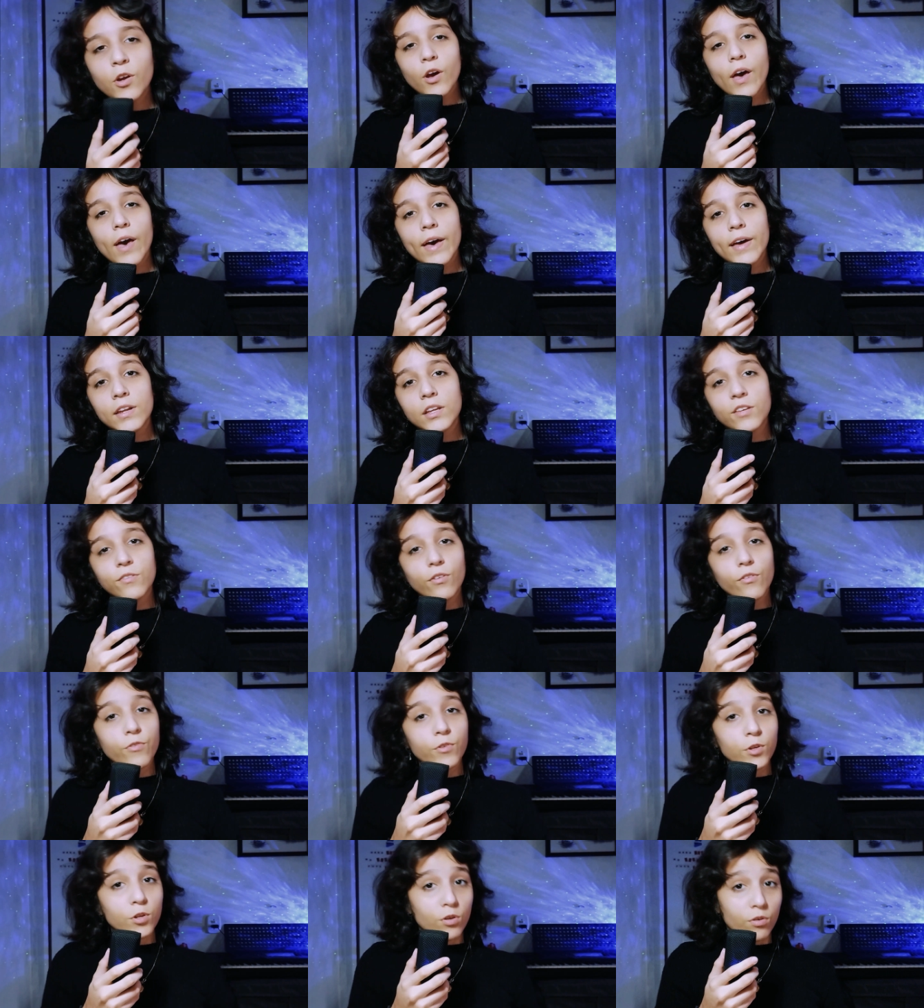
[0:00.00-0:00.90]
In your head,
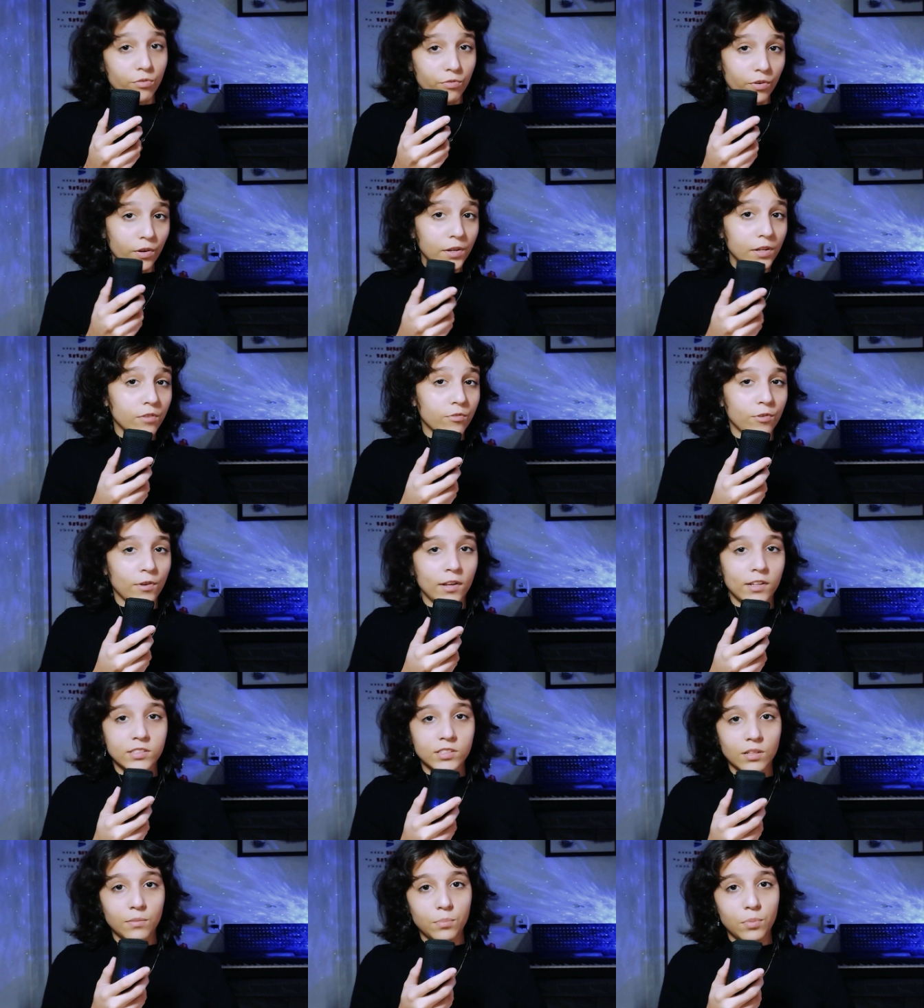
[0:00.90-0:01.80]
if you think you're funny, for
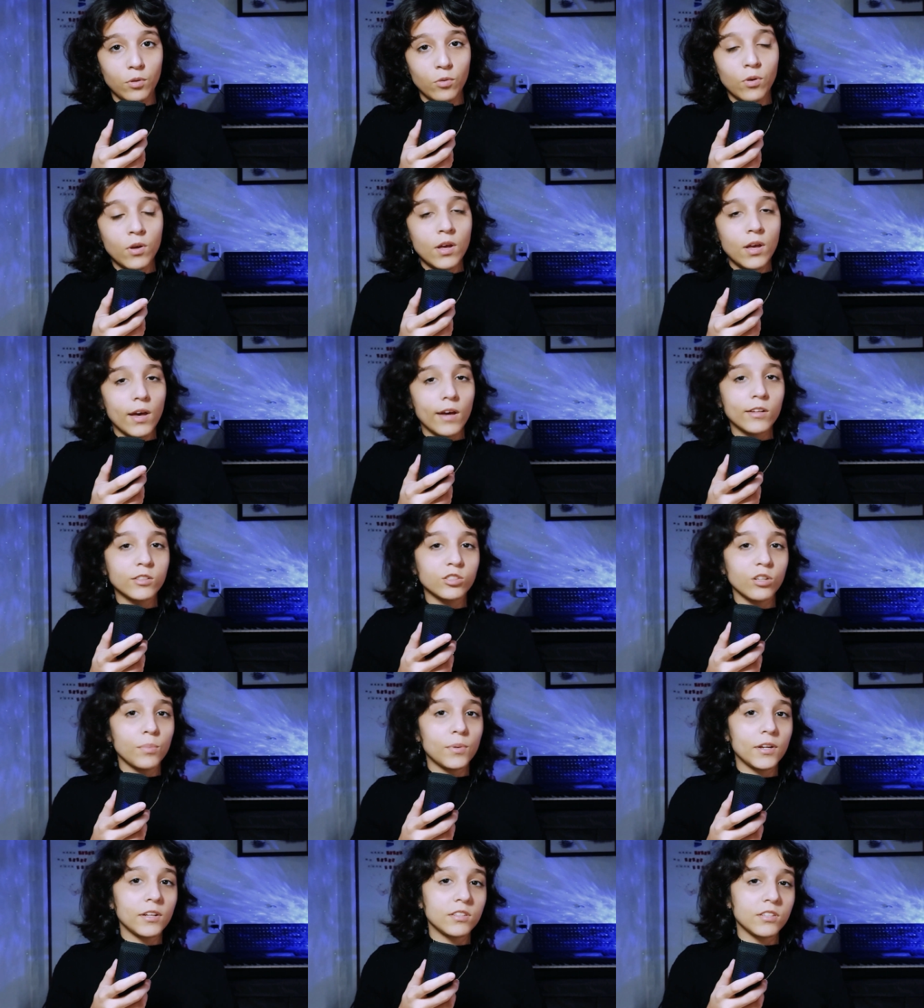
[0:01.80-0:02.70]
example, and
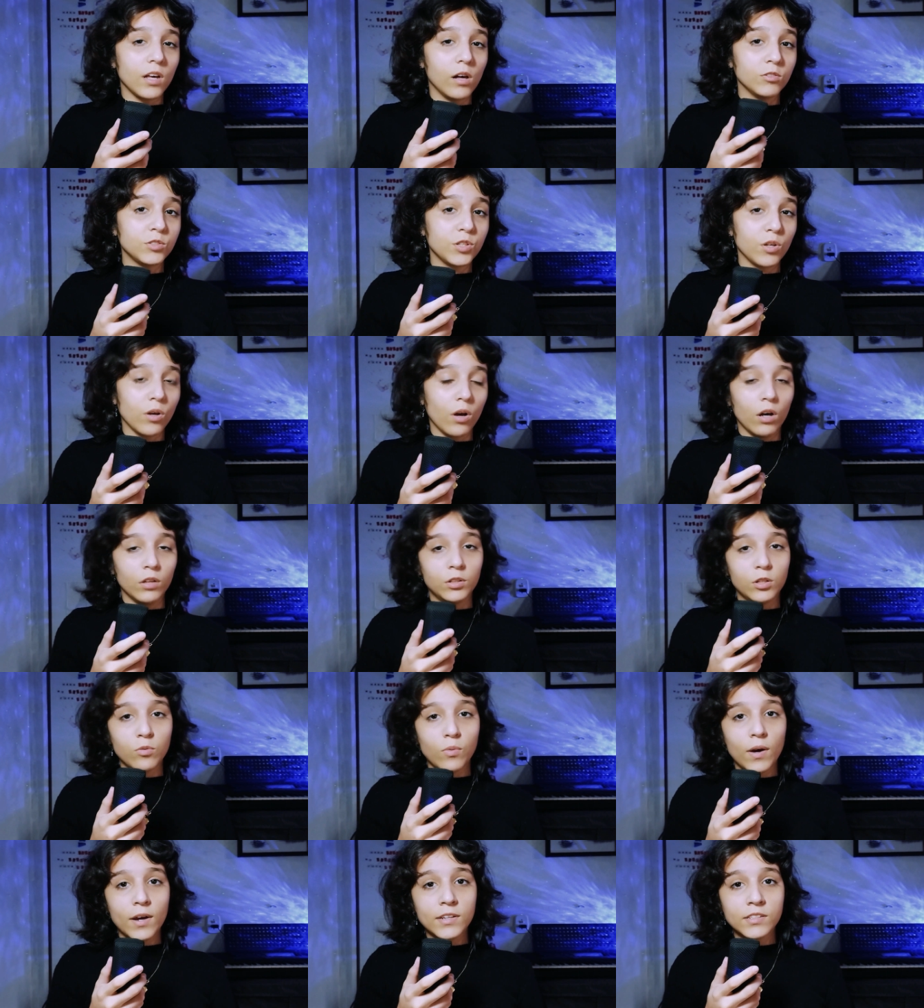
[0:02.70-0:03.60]
somebody tells you
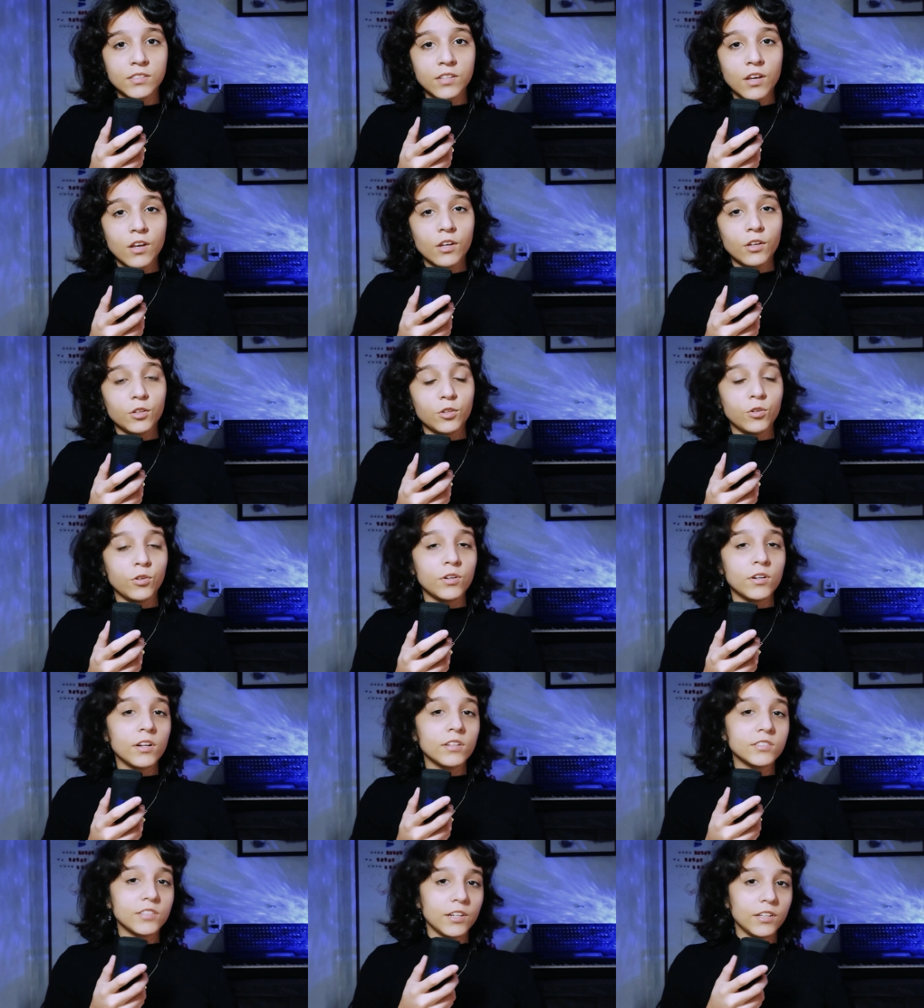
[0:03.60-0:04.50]
otherwise, you're
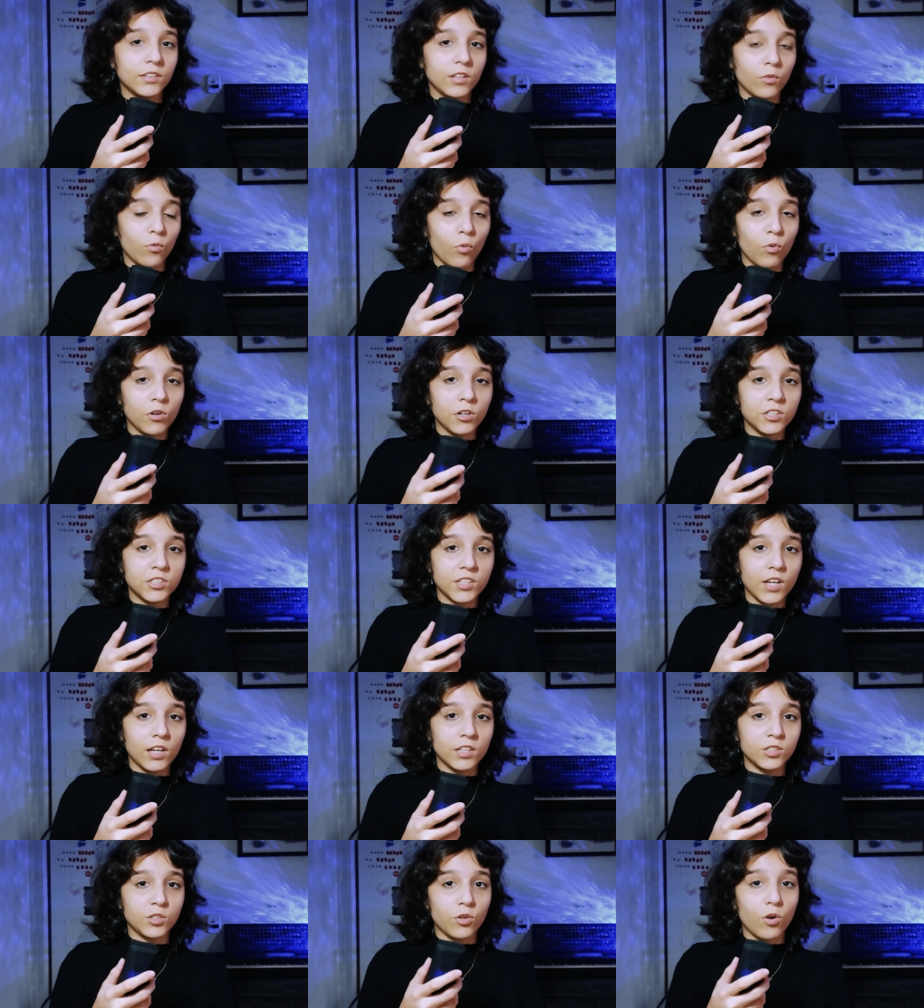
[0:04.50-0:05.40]
gonna take their
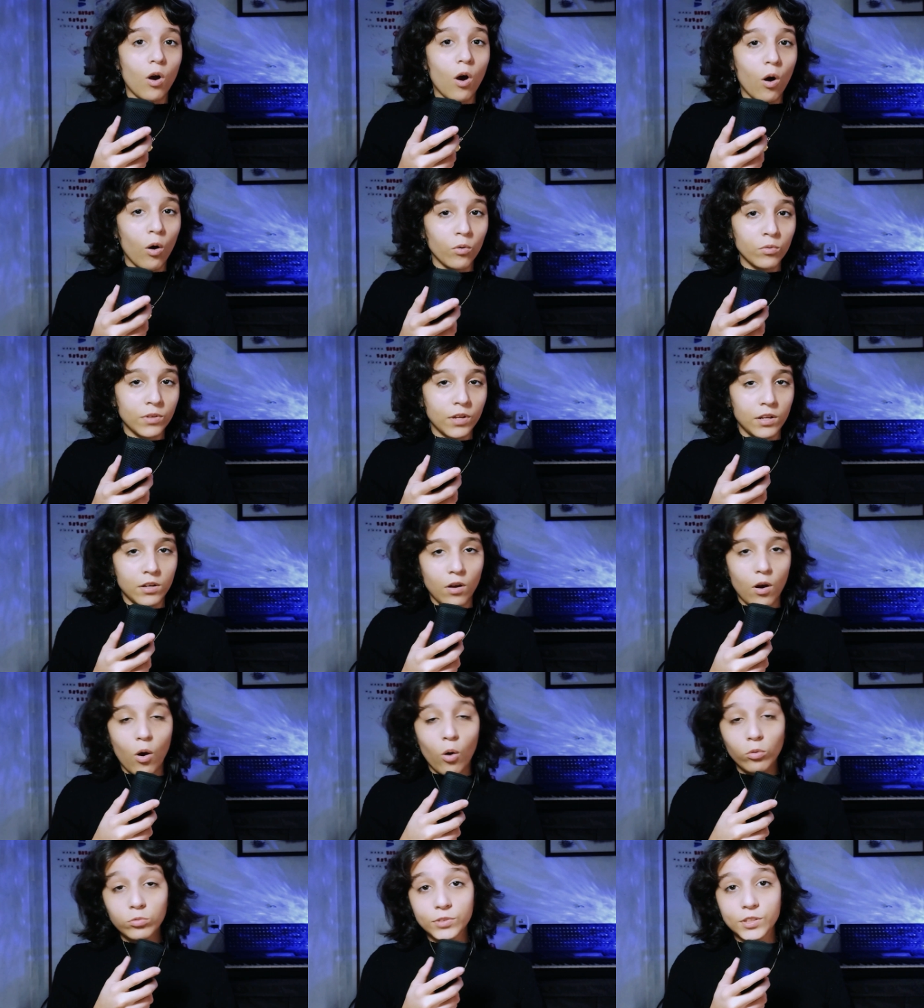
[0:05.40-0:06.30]
words as your own
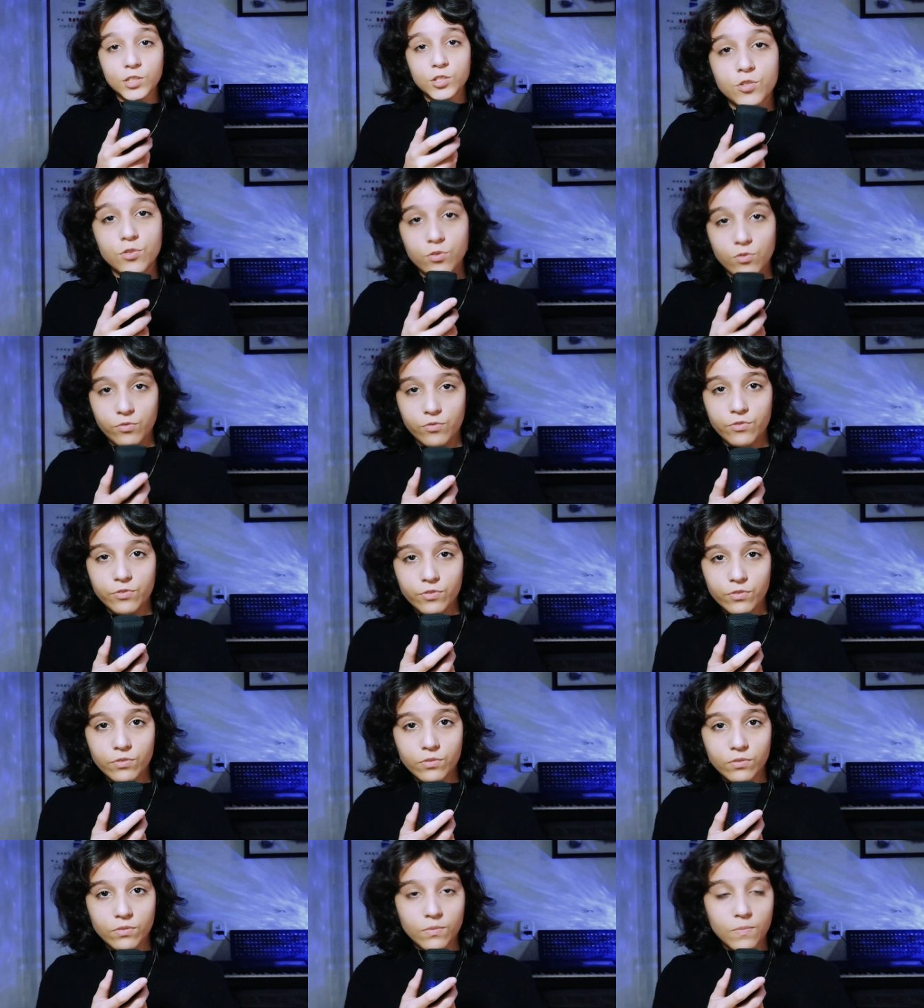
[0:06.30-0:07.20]
and only
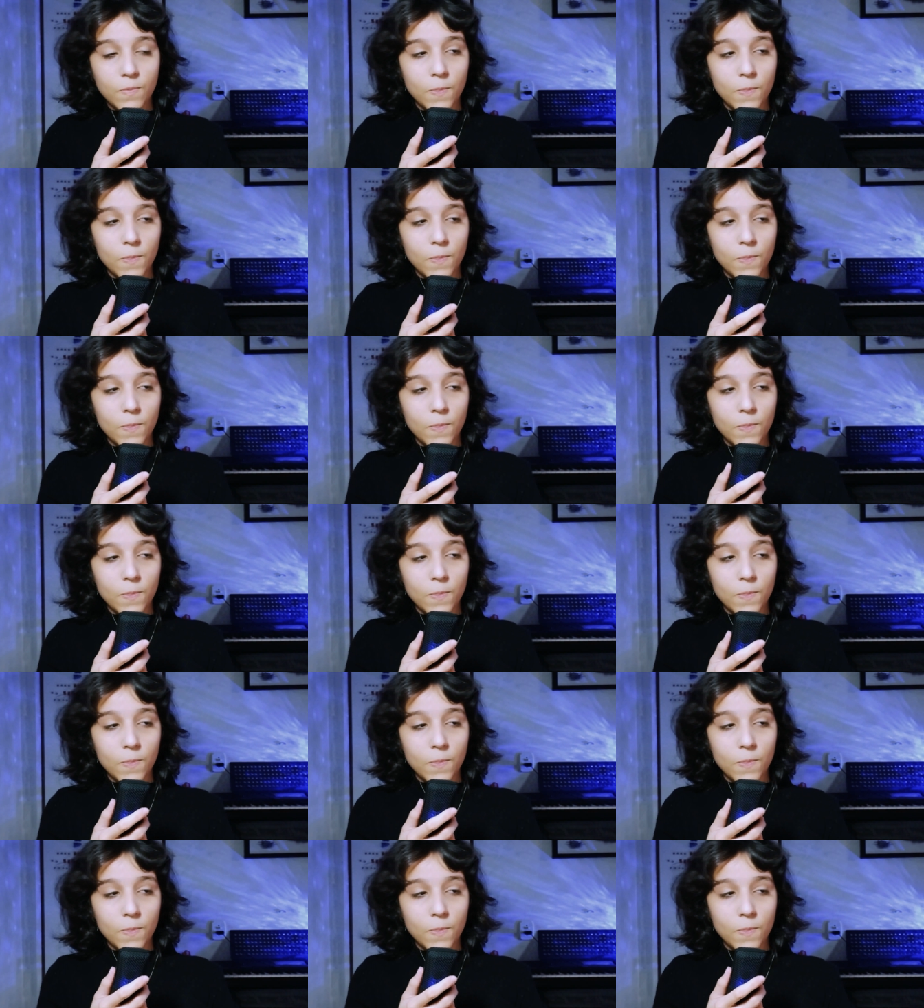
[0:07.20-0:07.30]
truth.